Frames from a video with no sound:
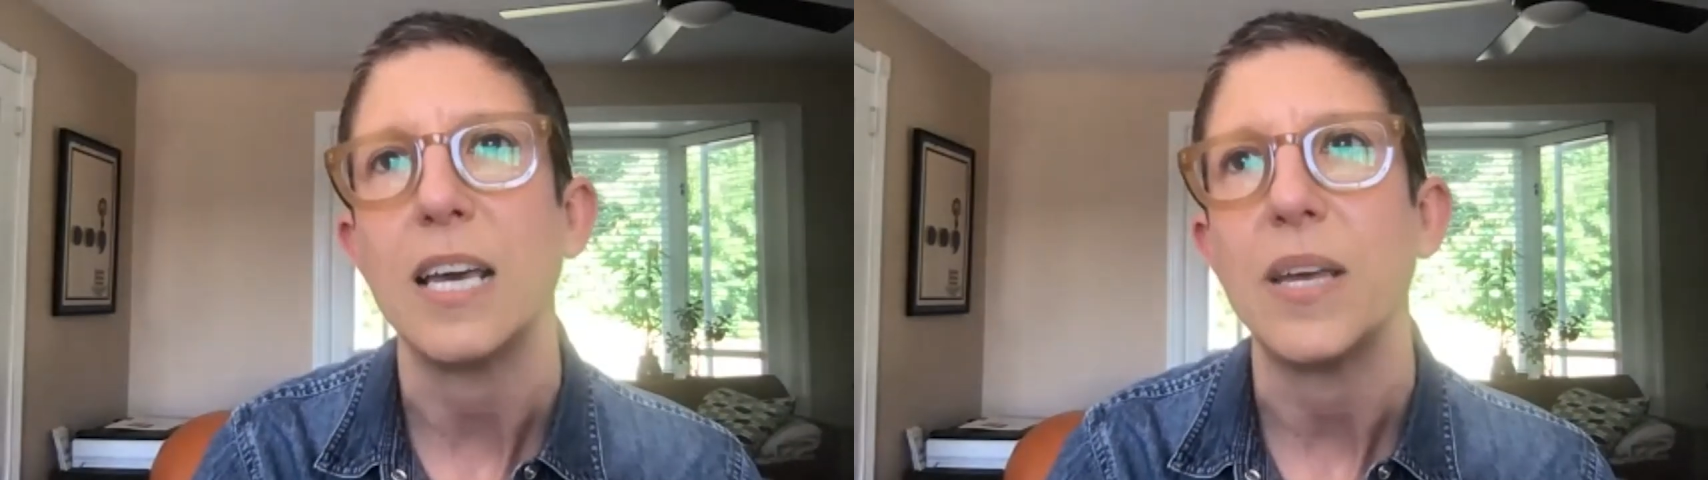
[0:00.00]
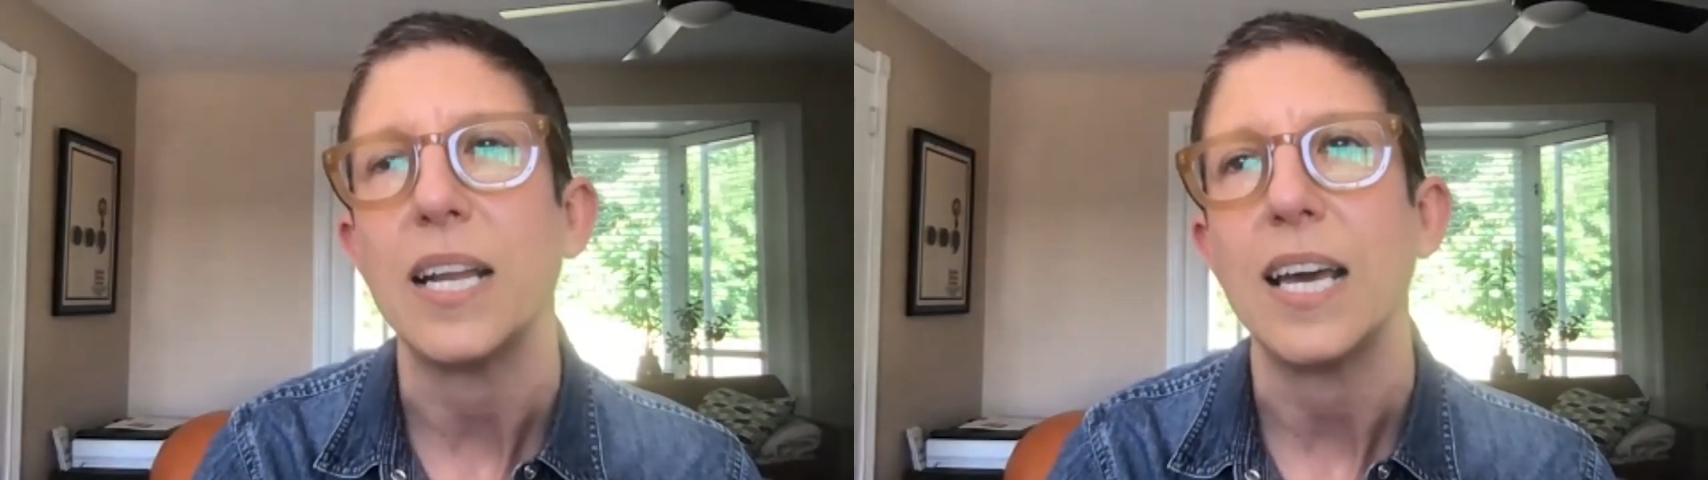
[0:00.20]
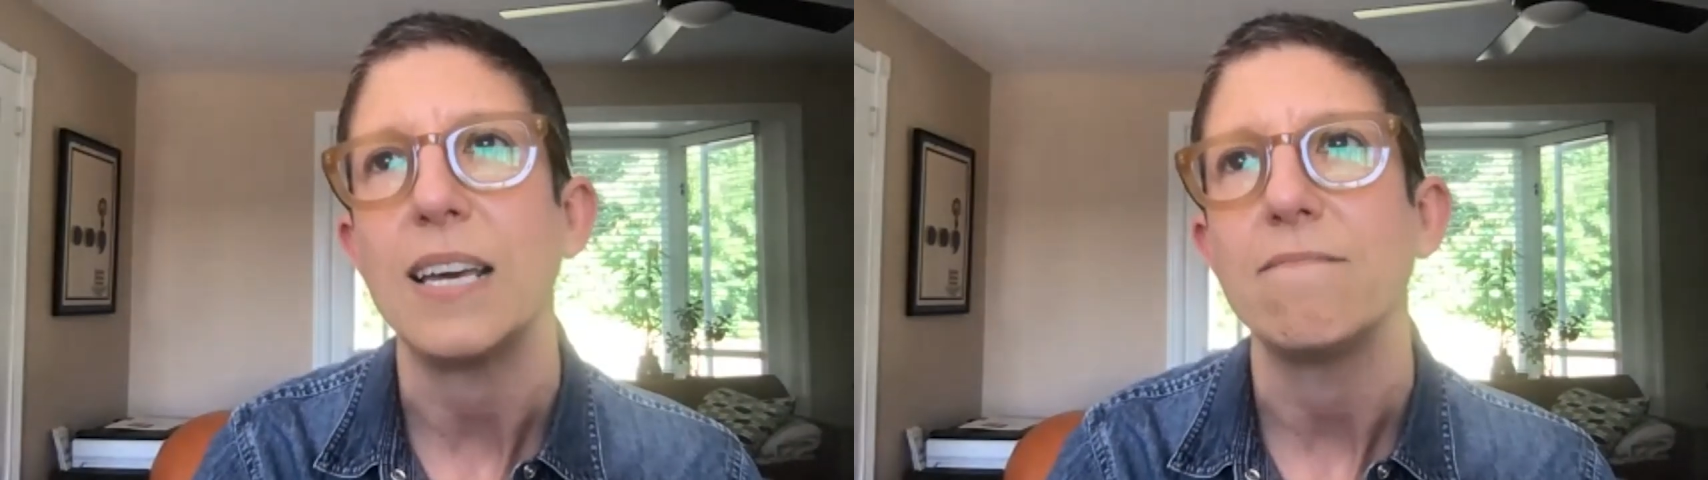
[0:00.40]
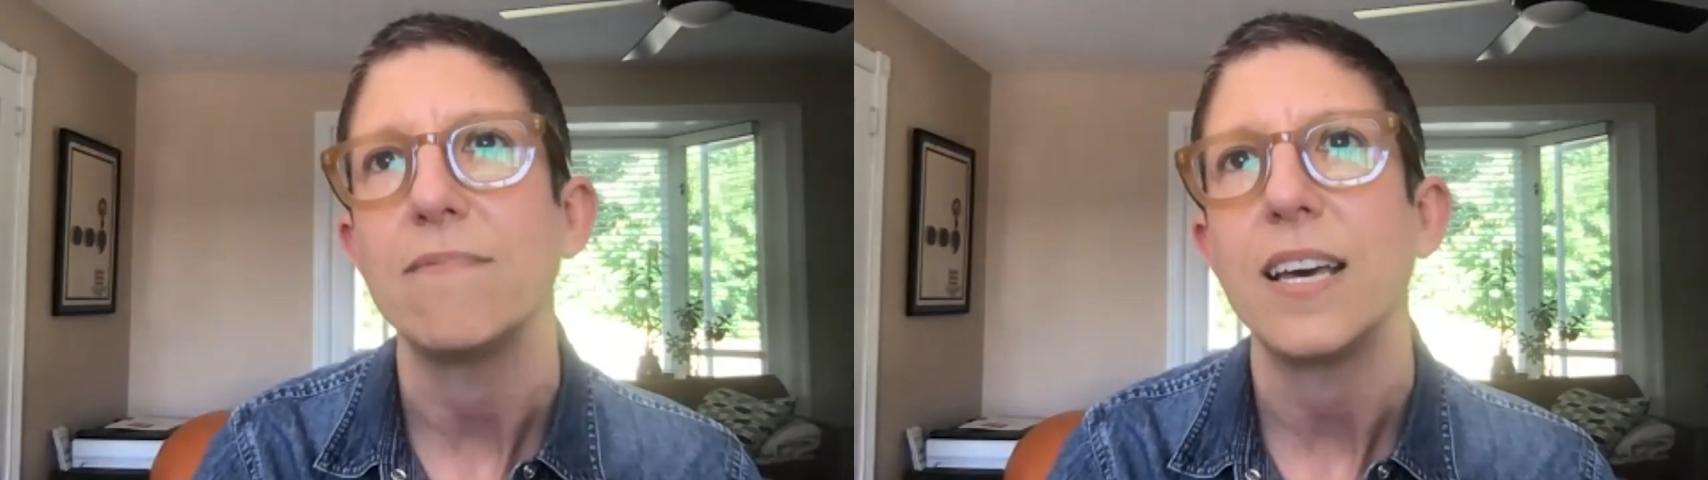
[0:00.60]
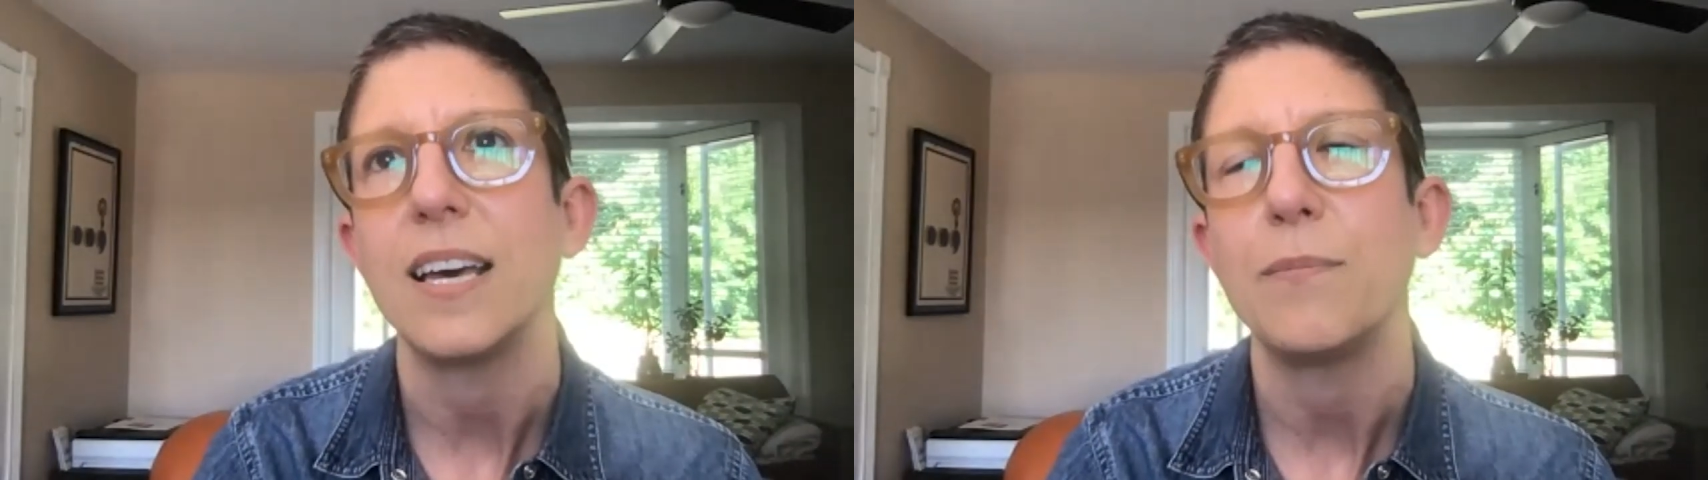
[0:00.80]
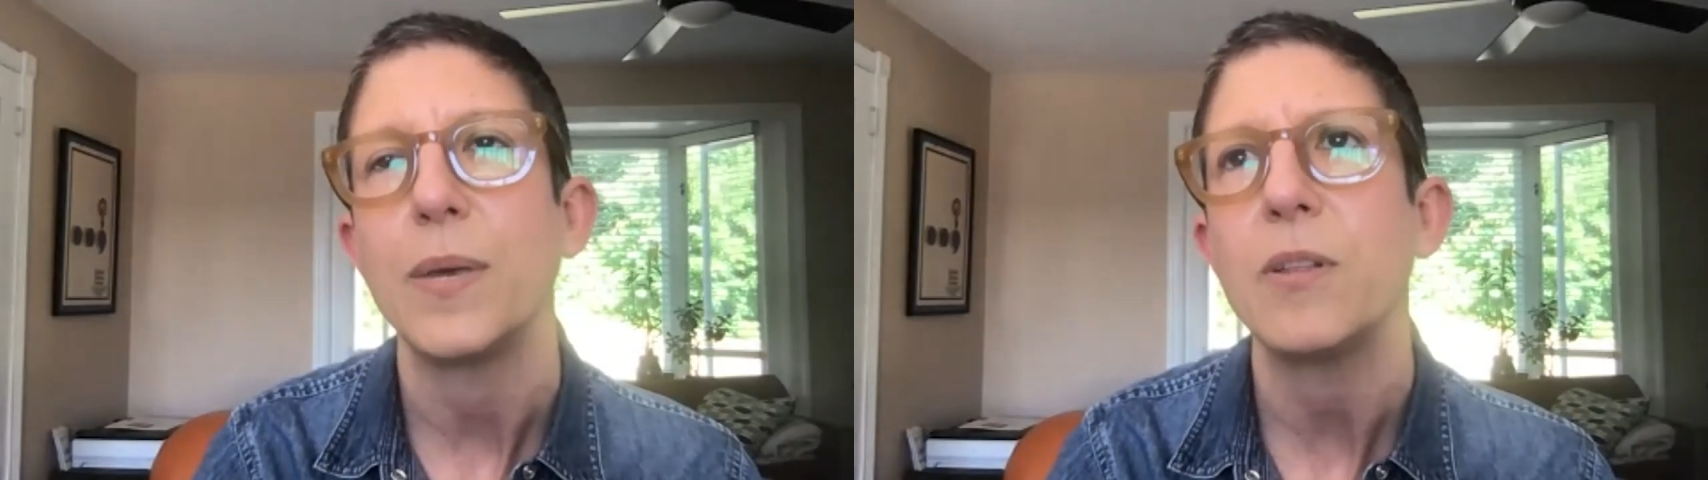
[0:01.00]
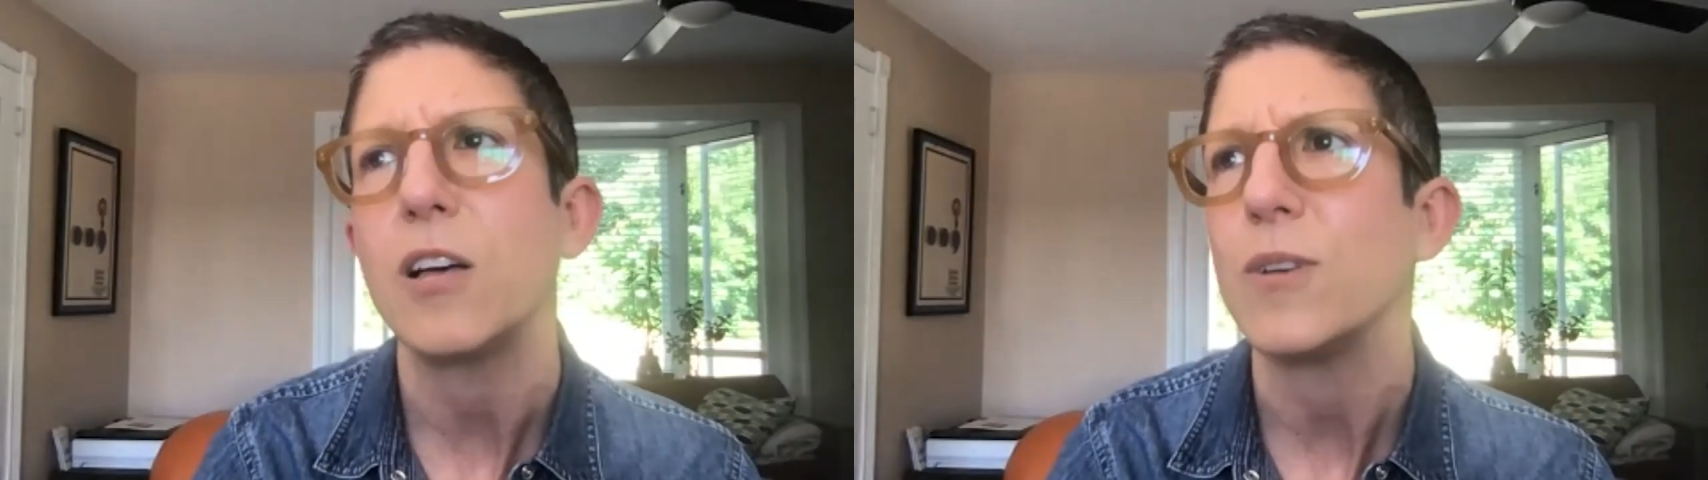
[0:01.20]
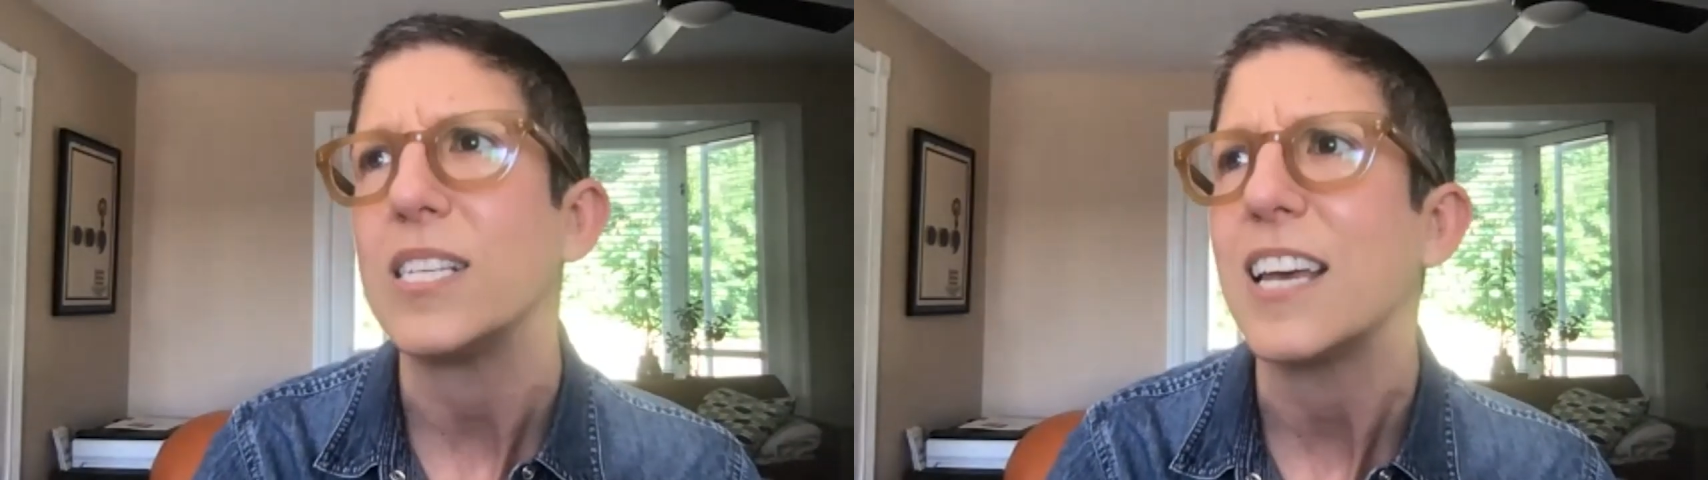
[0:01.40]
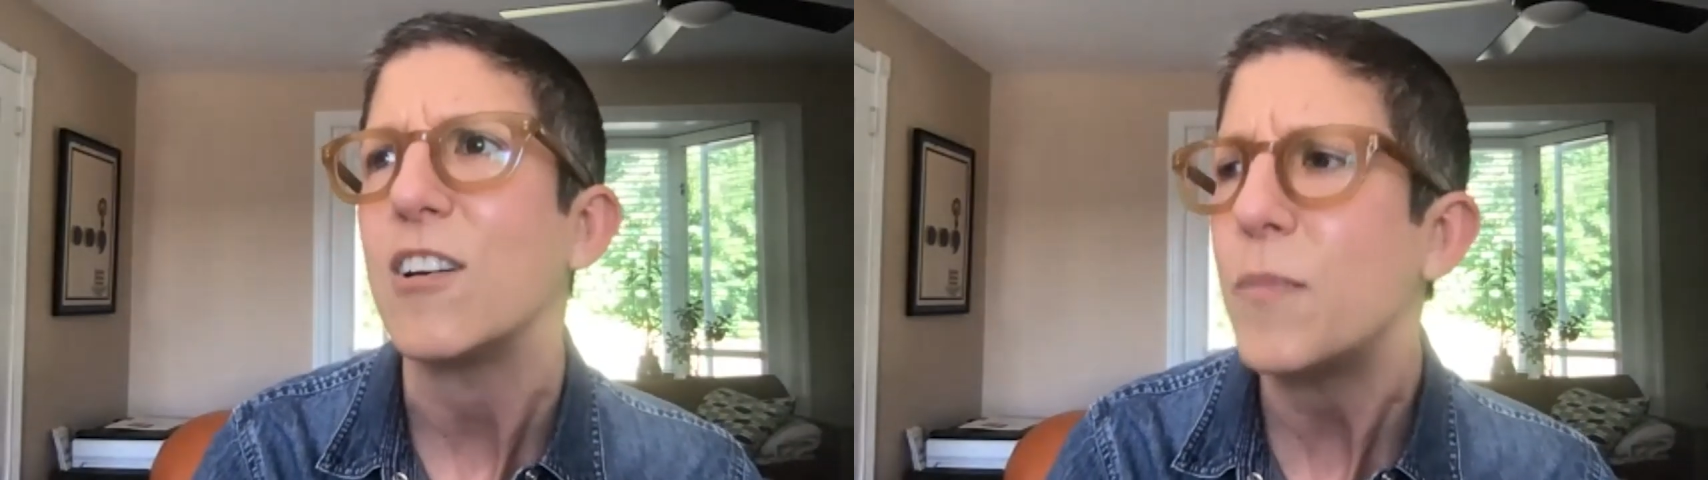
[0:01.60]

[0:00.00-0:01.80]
I mean, people always say,